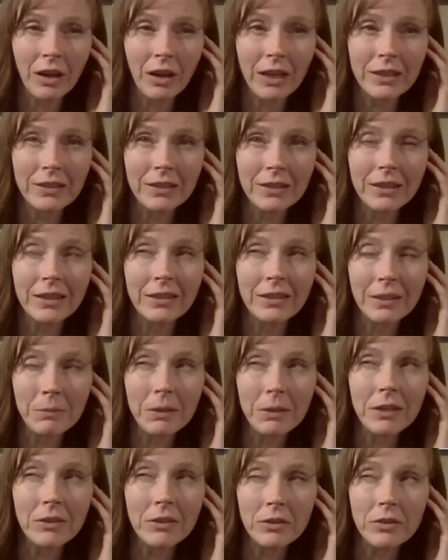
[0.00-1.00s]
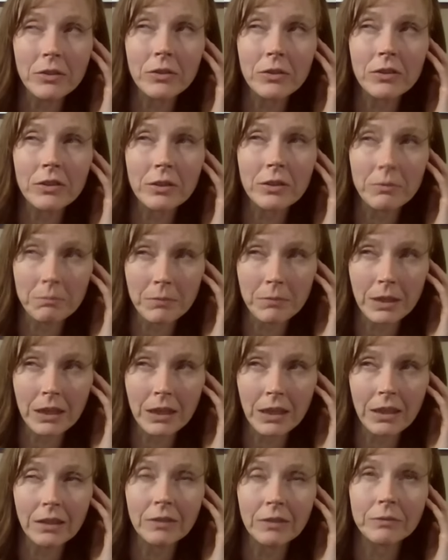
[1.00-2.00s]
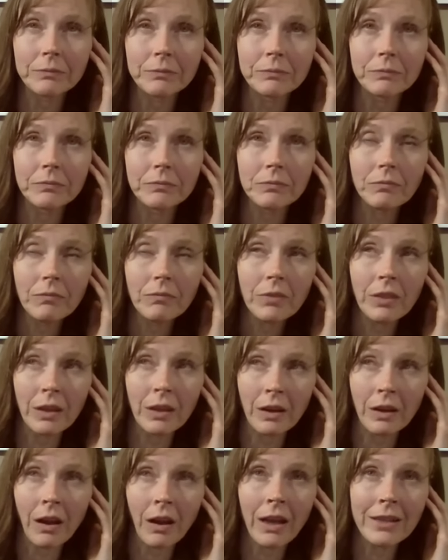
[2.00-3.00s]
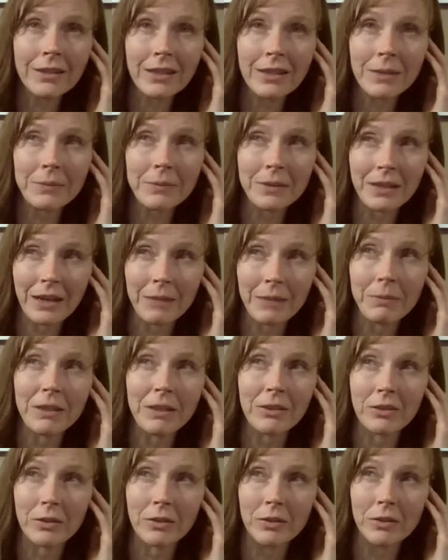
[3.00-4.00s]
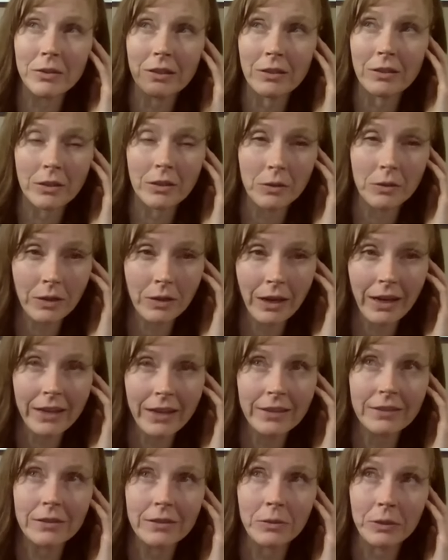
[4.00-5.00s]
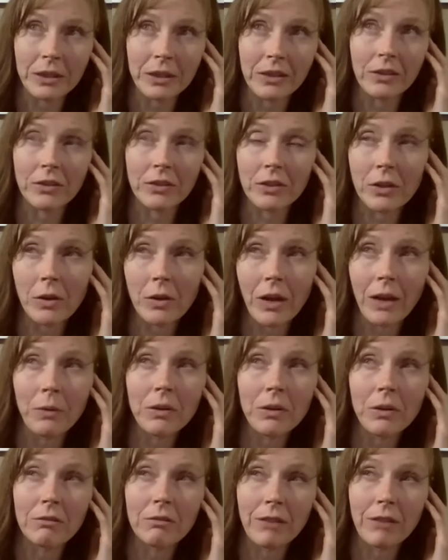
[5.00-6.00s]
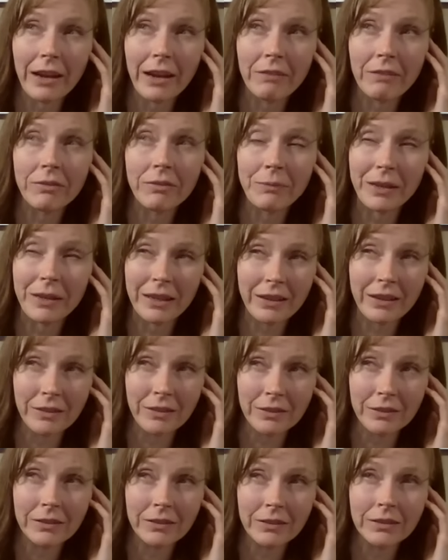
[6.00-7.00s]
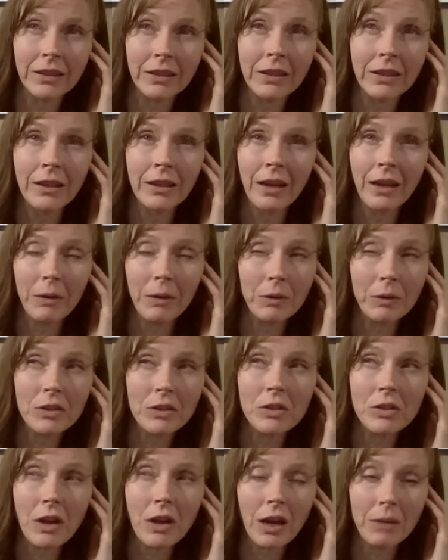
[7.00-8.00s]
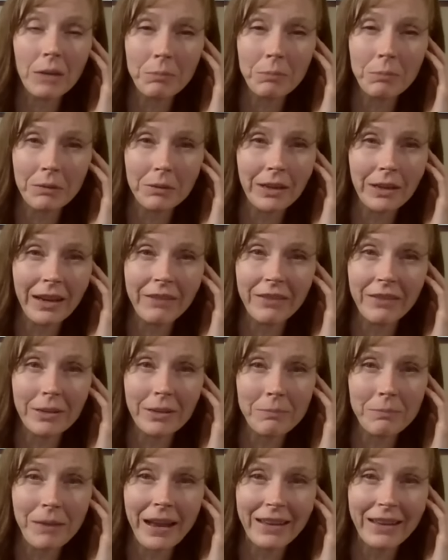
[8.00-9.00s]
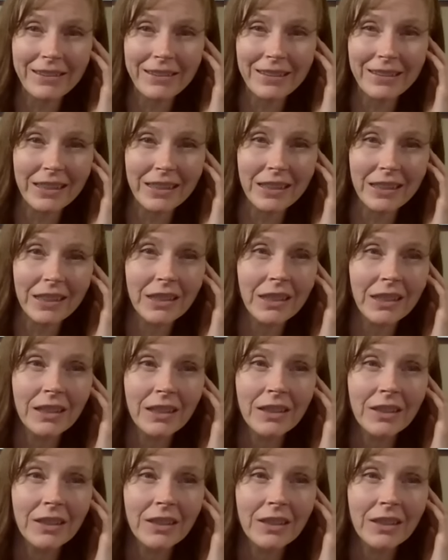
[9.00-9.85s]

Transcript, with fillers: the cons, if someone introduced to me the concepts that I'm introducing to you guys 20 years ago, I would have ran from the hills. I would not be able to have the capacity